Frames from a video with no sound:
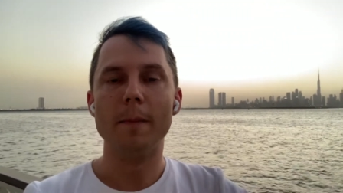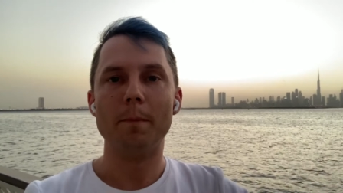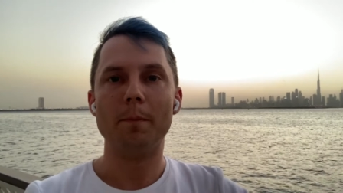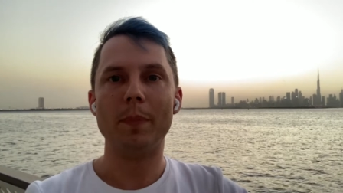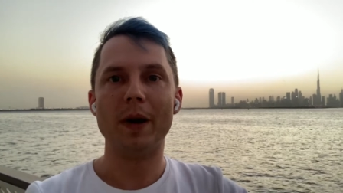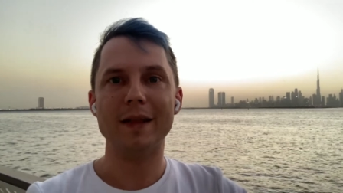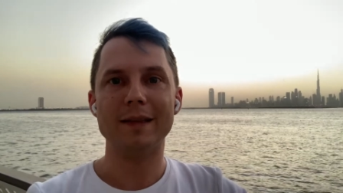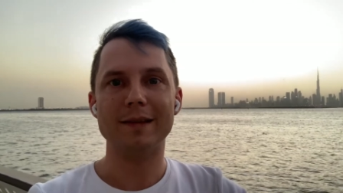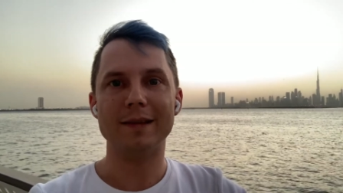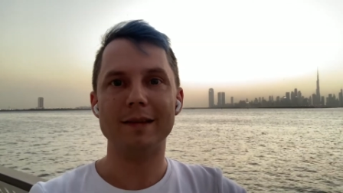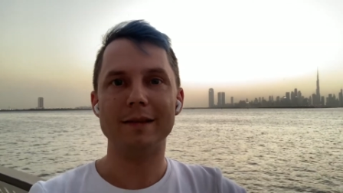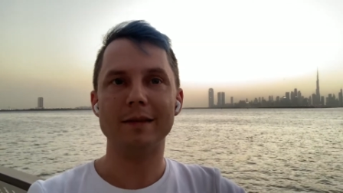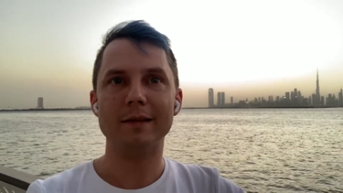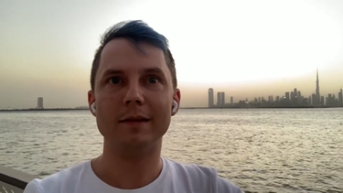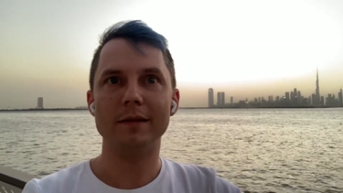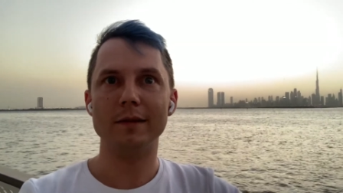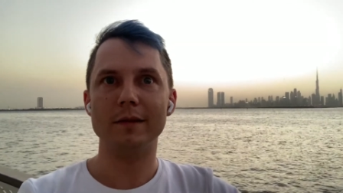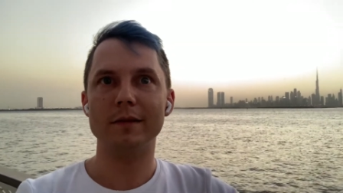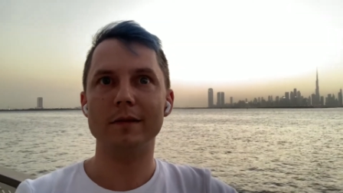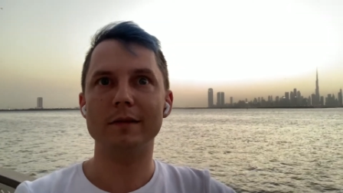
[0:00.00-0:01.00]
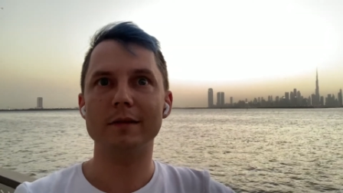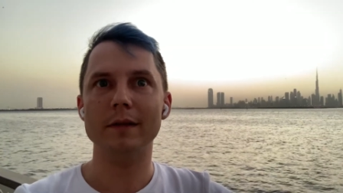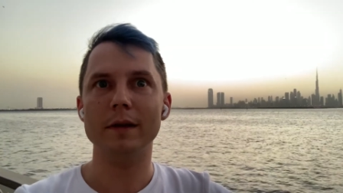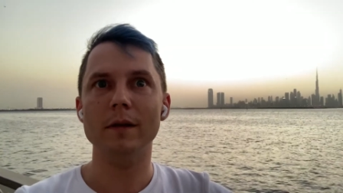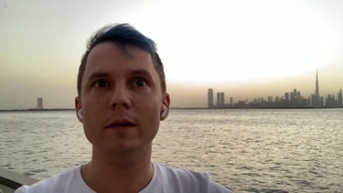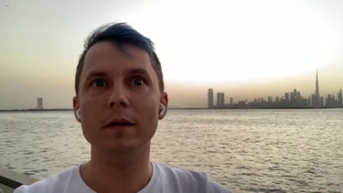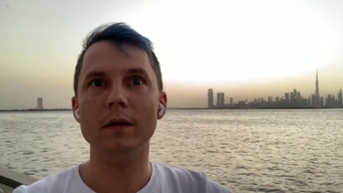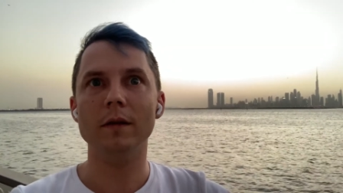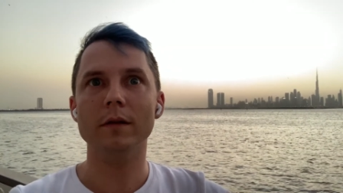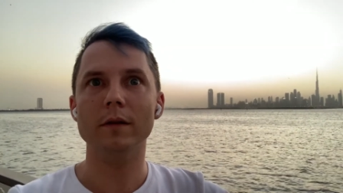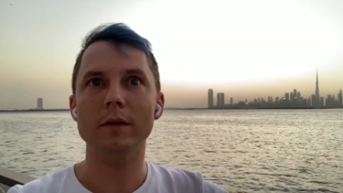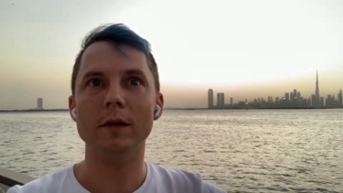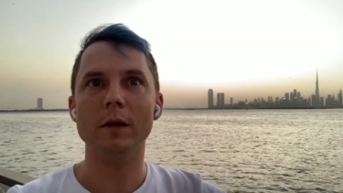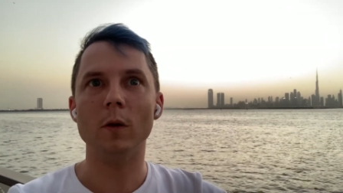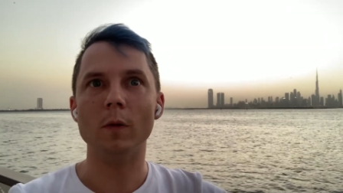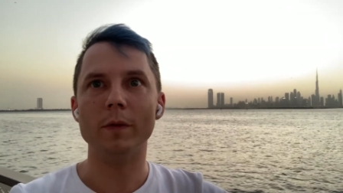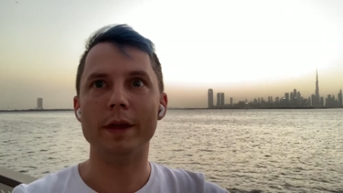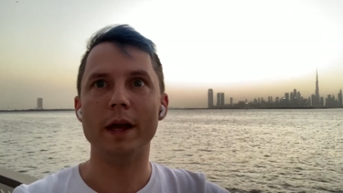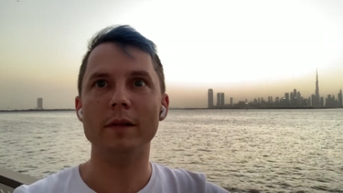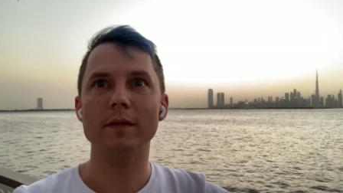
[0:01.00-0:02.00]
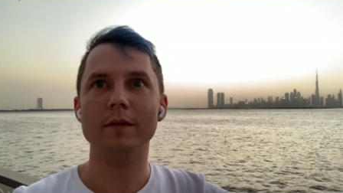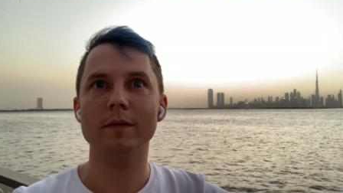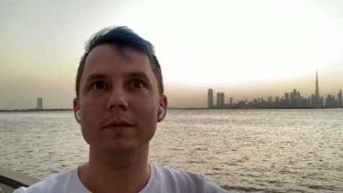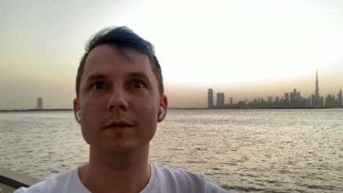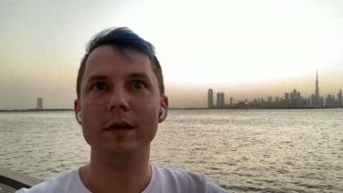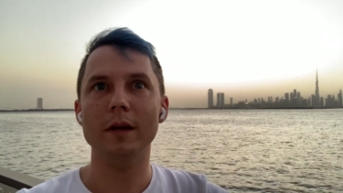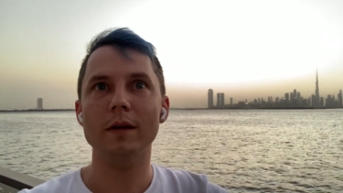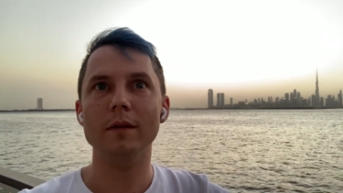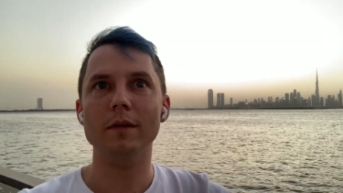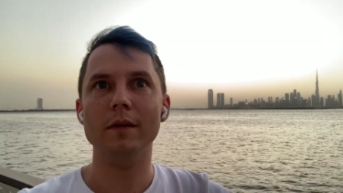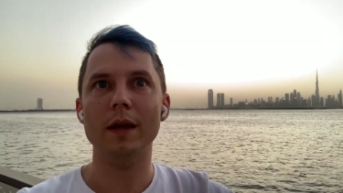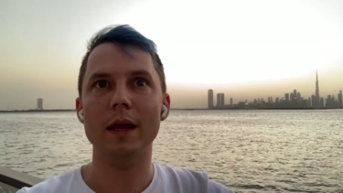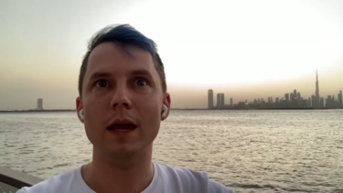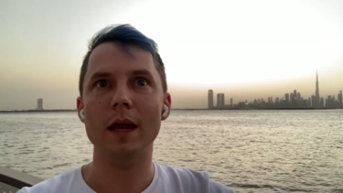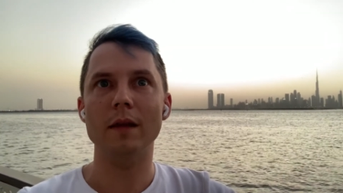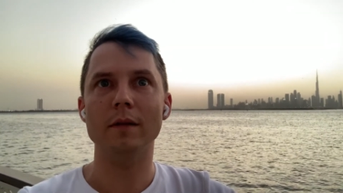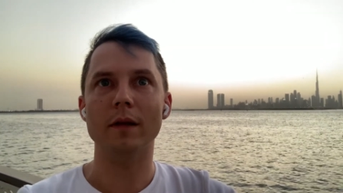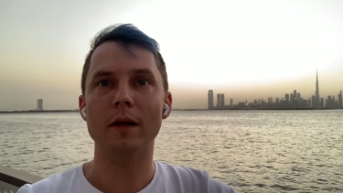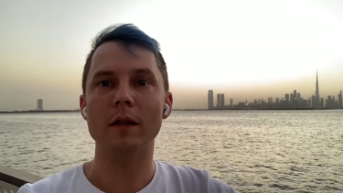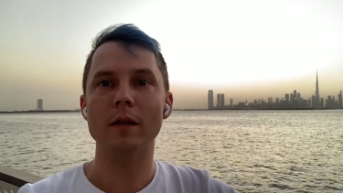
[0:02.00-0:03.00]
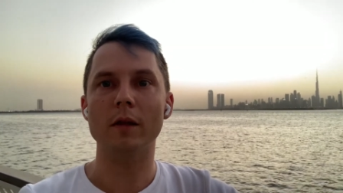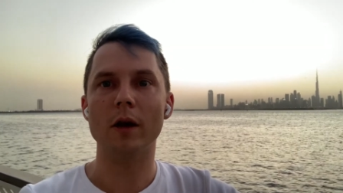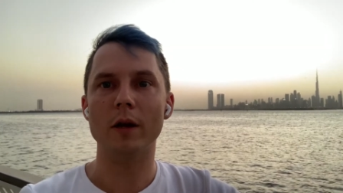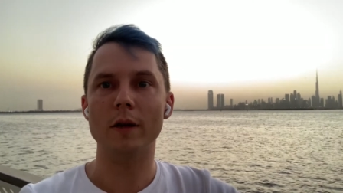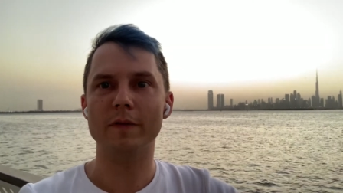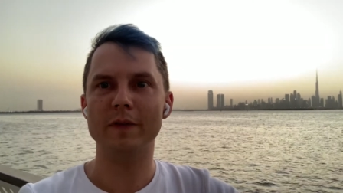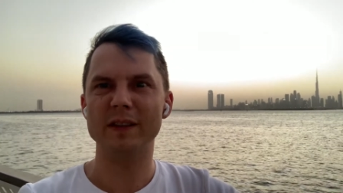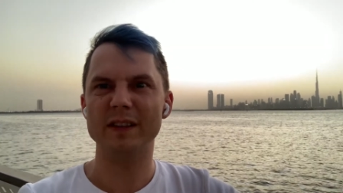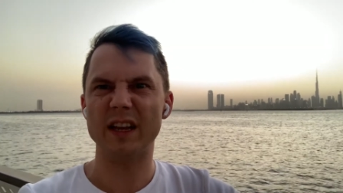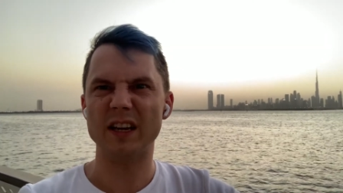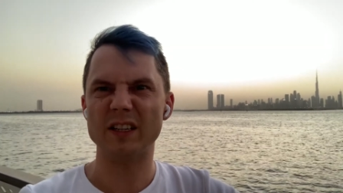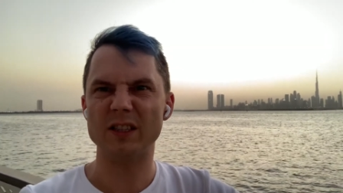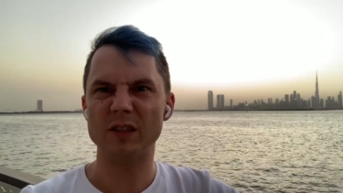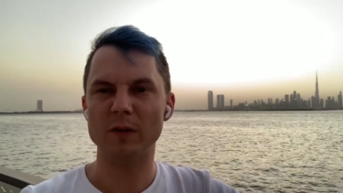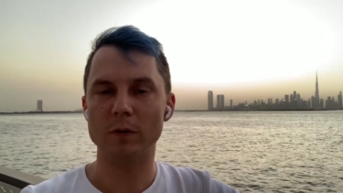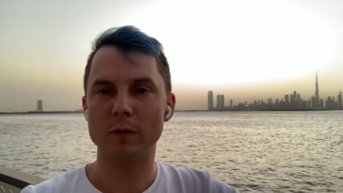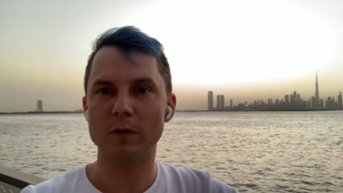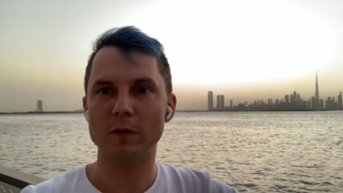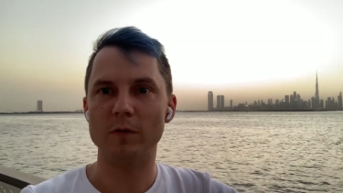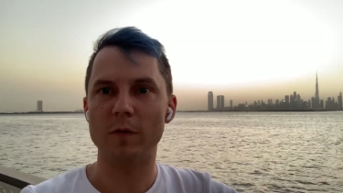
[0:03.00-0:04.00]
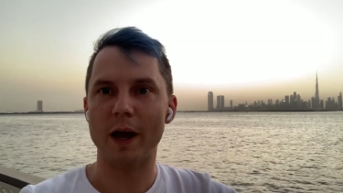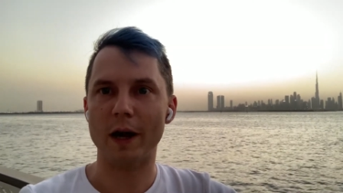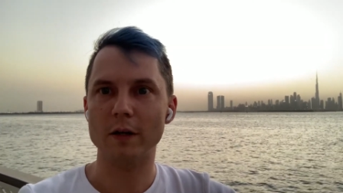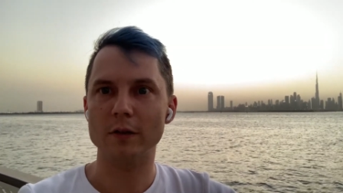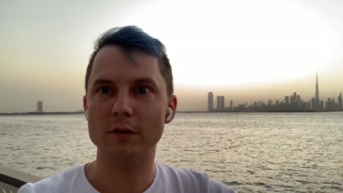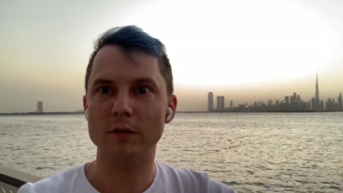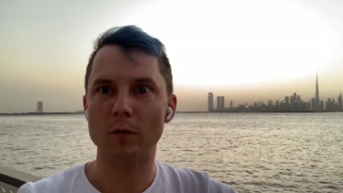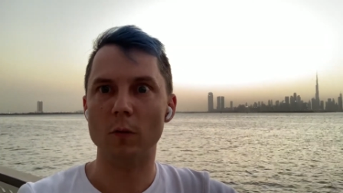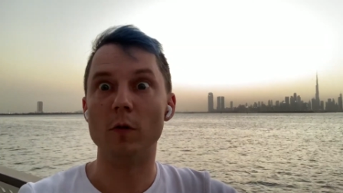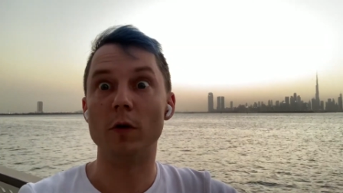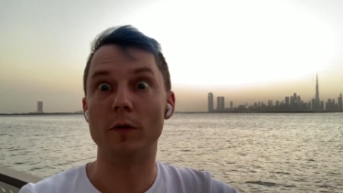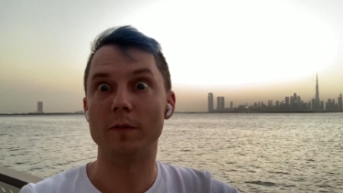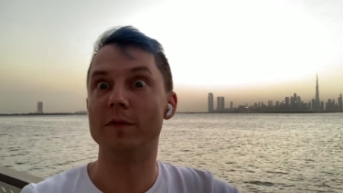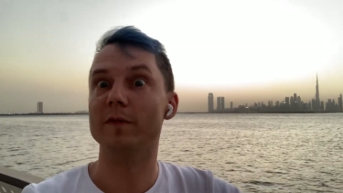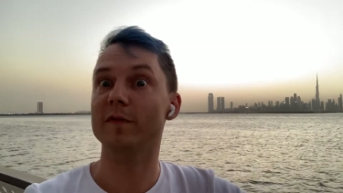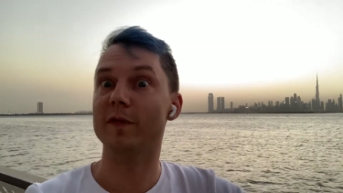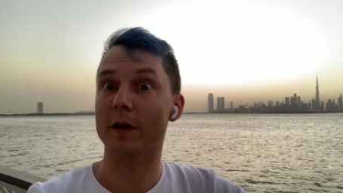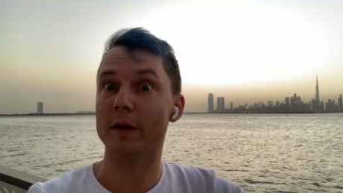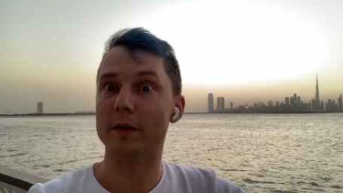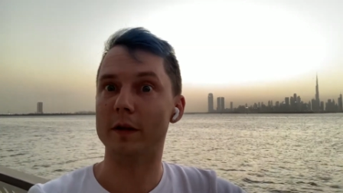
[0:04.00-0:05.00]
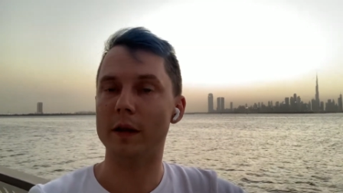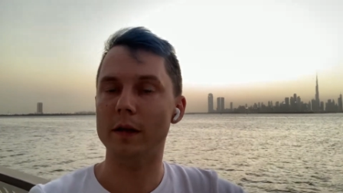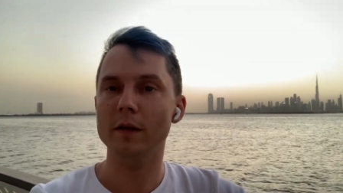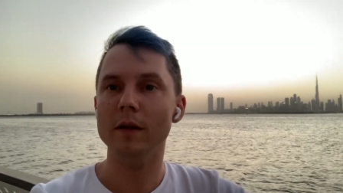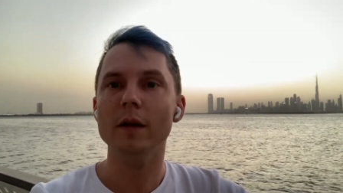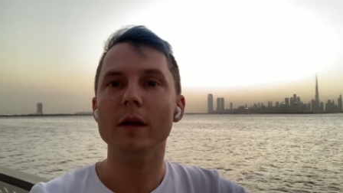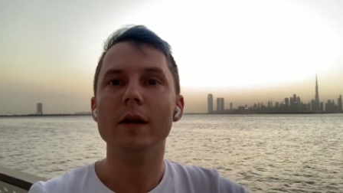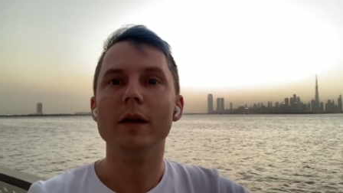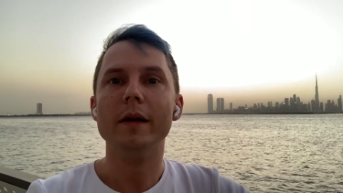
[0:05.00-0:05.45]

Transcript: But still, that didn't gain a lot of attention or traction or funding,